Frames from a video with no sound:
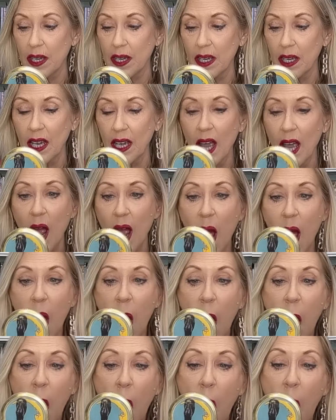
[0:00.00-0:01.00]

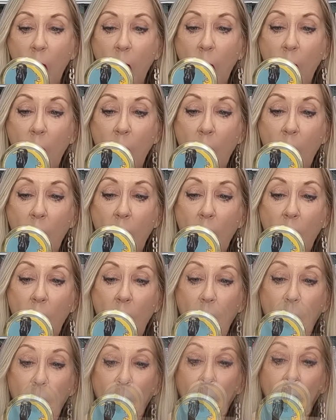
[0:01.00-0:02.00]

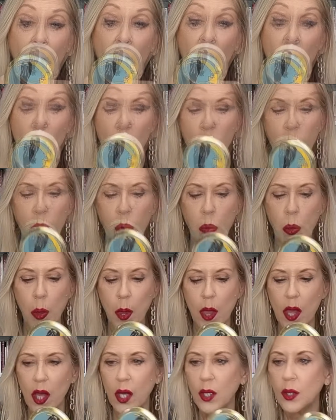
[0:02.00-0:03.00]
Nothing is said.